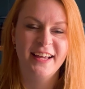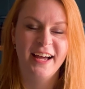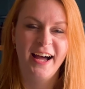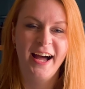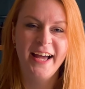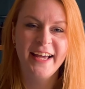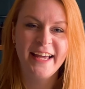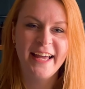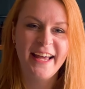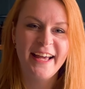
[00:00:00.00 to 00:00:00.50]

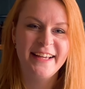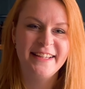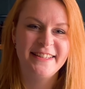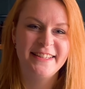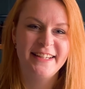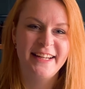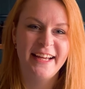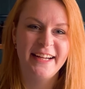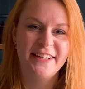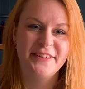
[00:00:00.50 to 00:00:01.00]
Hiya, it's
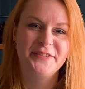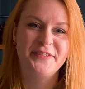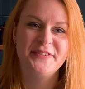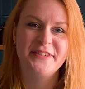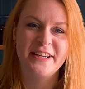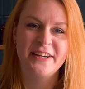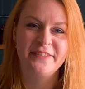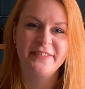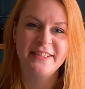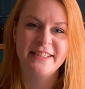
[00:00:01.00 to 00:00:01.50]
Alana from
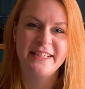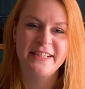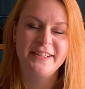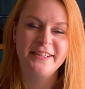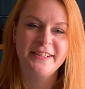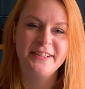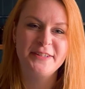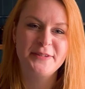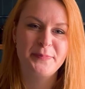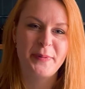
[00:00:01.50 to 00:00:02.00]
Delve
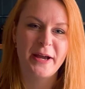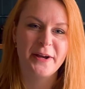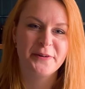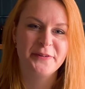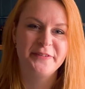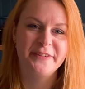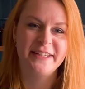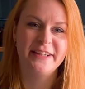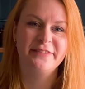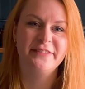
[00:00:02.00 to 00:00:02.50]
Interiors back
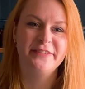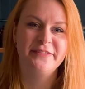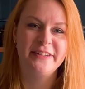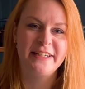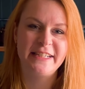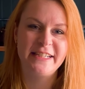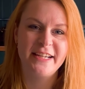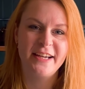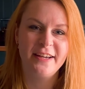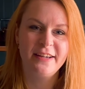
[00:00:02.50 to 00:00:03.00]
with another
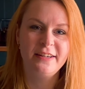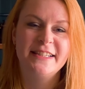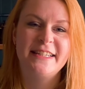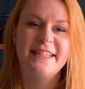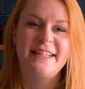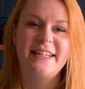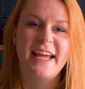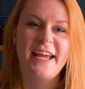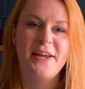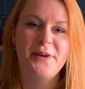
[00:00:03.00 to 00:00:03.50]
video.
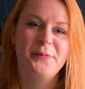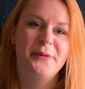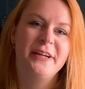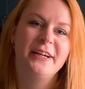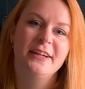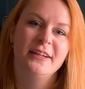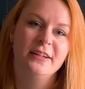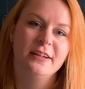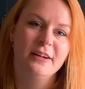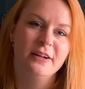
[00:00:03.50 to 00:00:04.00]
Today we're
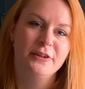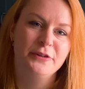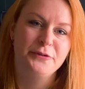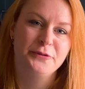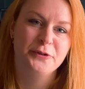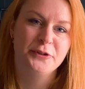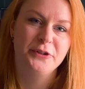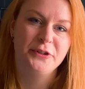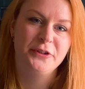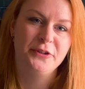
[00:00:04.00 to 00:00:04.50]
going to go
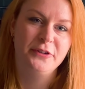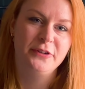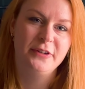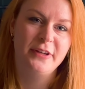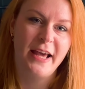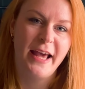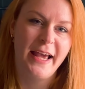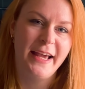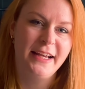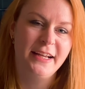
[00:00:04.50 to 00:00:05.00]
through
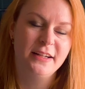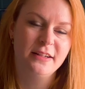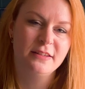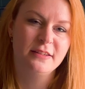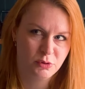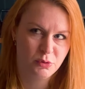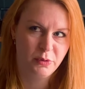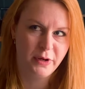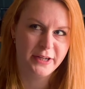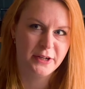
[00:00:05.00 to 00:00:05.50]
eight
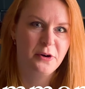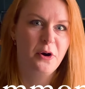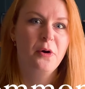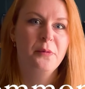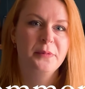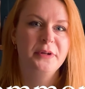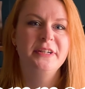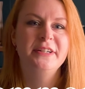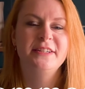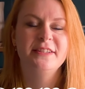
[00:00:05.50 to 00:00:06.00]
quite
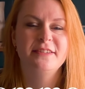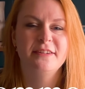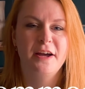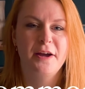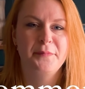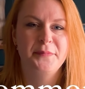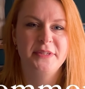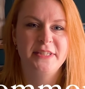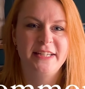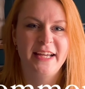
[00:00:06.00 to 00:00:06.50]
common
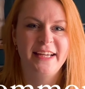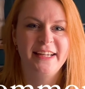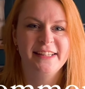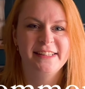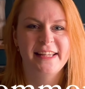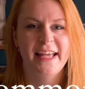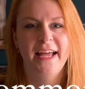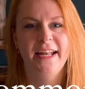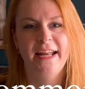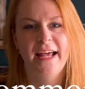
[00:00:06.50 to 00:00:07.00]
design
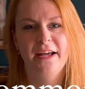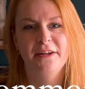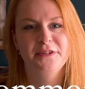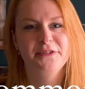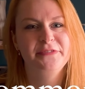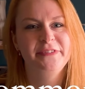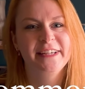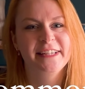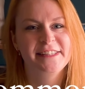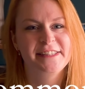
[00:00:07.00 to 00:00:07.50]
mistakes and how to
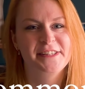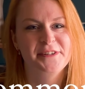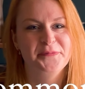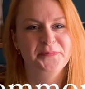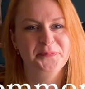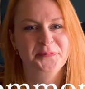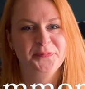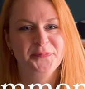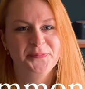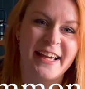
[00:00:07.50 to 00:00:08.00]
fix
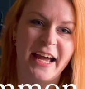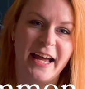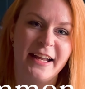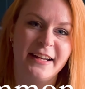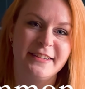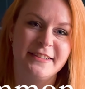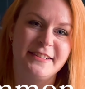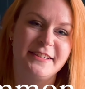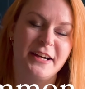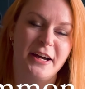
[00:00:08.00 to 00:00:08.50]
them
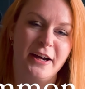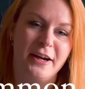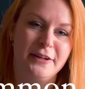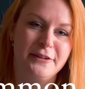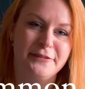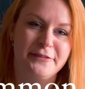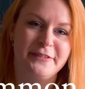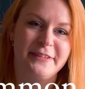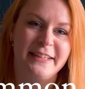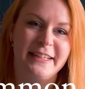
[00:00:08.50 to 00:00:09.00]
and
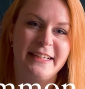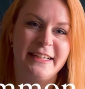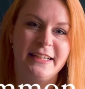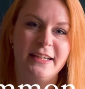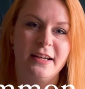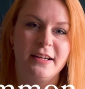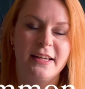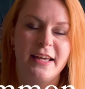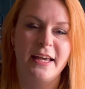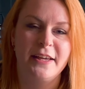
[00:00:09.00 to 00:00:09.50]

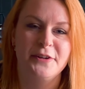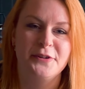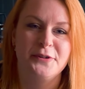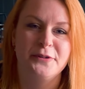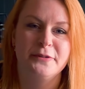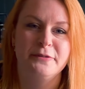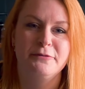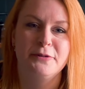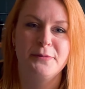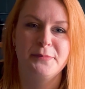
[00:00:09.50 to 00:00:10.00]
hopefully get
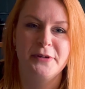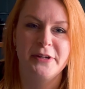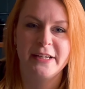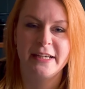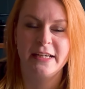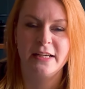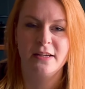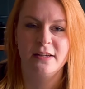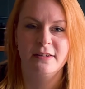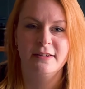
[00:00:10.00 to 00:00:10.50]
your room
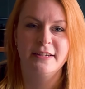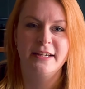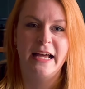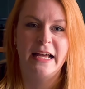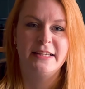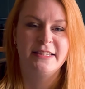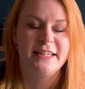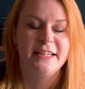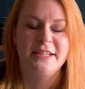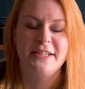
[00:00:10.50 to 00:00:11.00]
looking
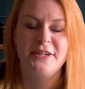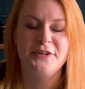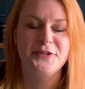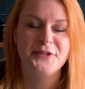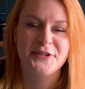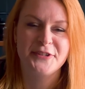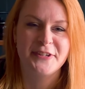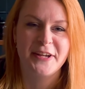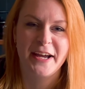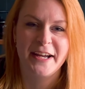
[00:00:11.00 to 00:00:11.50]
as interior
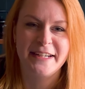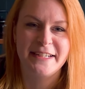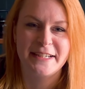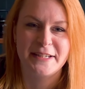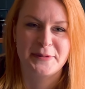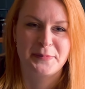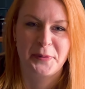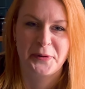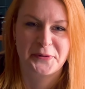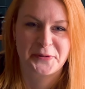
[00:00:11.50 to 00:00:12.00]
designed
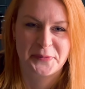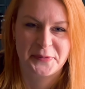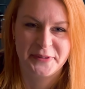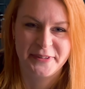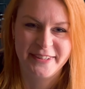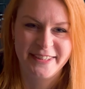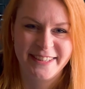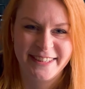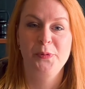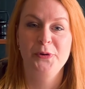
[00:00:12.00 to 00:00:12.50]
as possible.